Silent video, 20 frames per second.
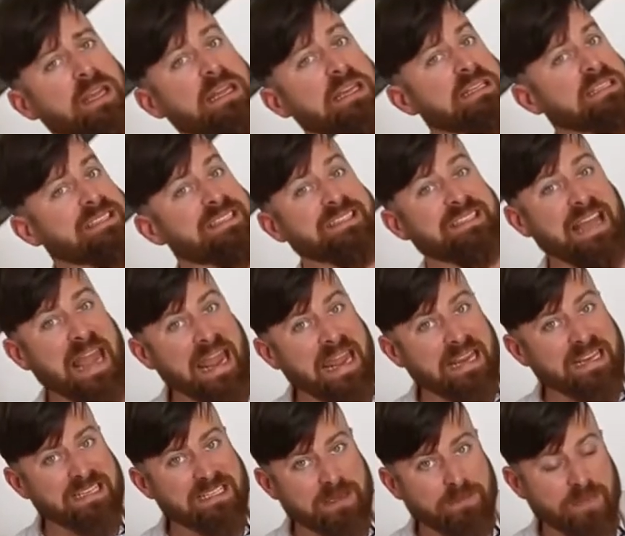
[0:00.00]

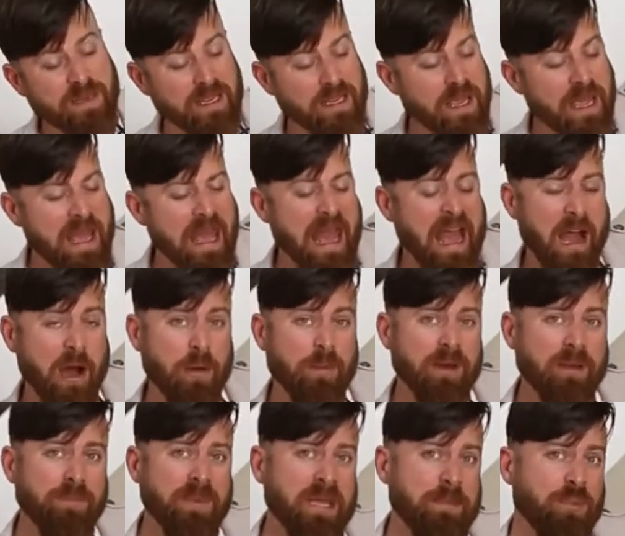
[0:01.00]
insane to me how
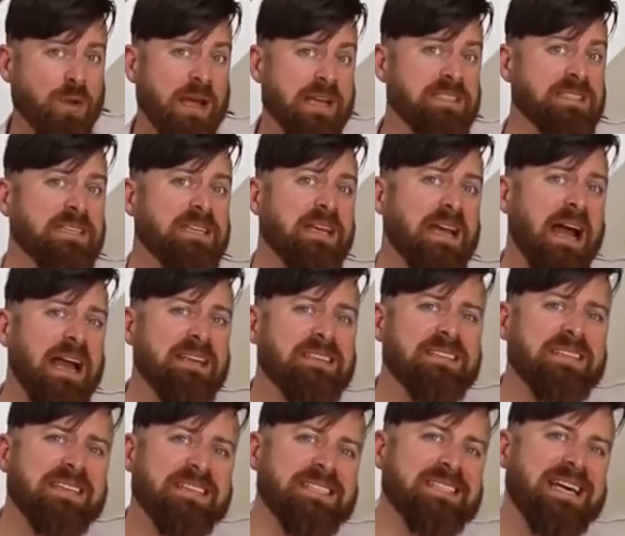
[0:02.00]
many people I
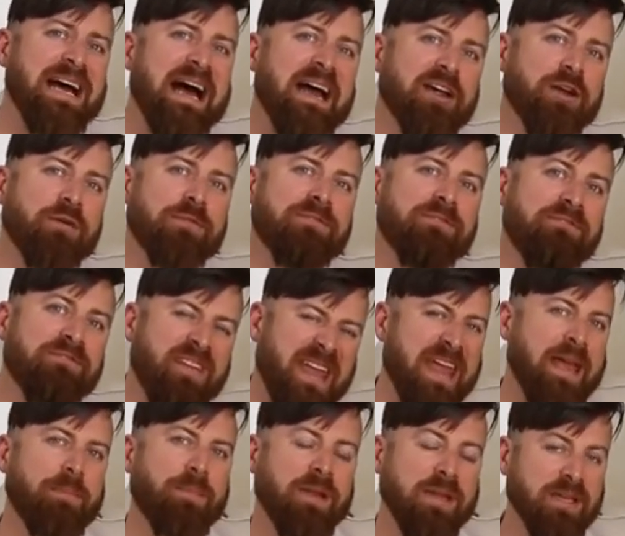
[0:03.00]
see entire
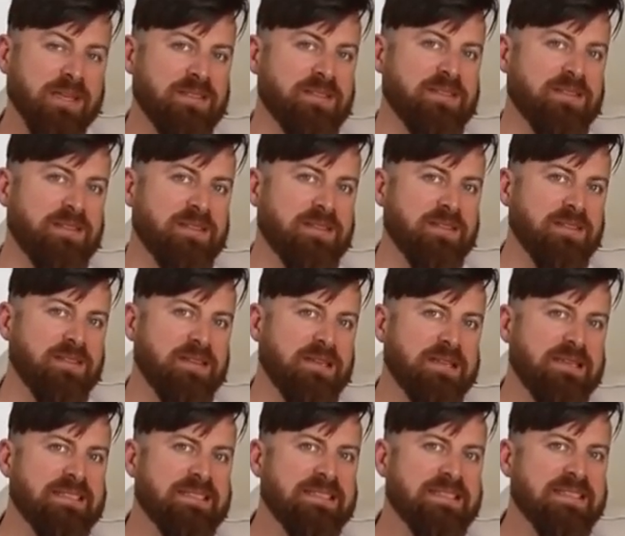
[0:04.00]
families
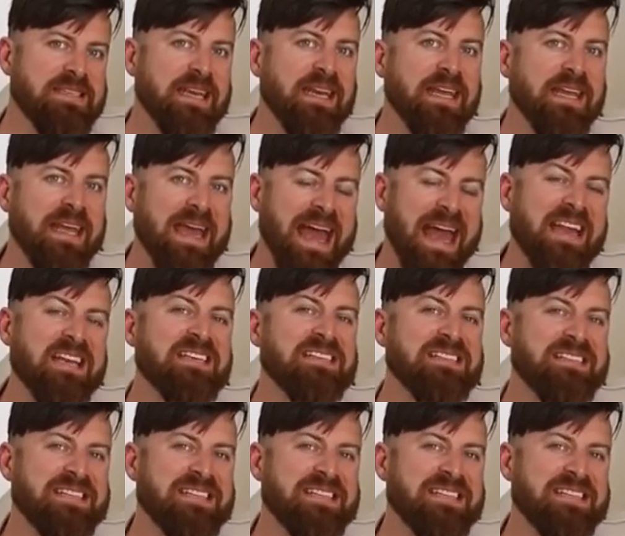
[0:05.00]
sitting at